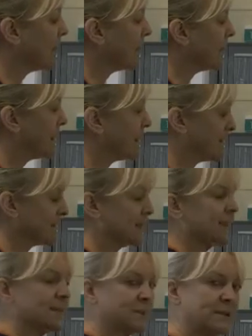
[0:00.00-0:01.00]
my next
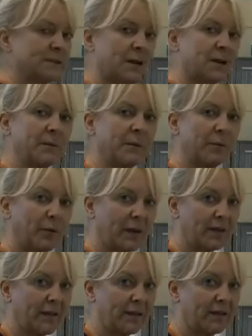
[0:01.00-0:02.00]
assessment is going to be
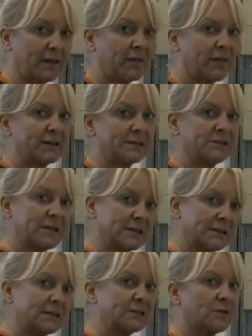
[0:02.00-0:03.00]
breathing, that his
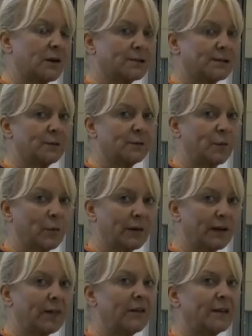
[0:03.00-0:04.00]
chest is rising and
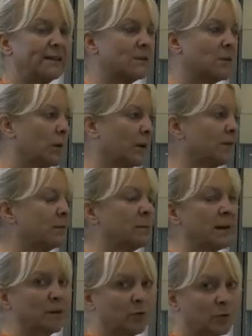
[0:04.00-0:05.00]
falling, and that he's talking to
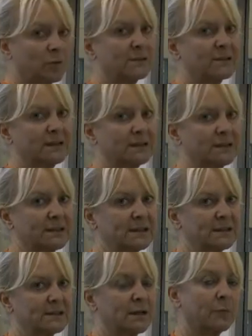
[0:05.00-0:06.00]
me in normal
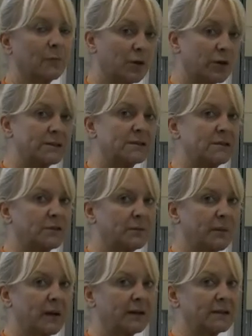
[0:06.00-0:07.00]
sentences. So I'm not concerned
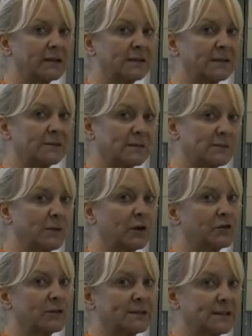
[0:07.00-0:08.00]
about his
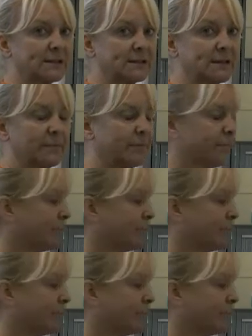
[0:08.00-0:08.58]
respiratory system.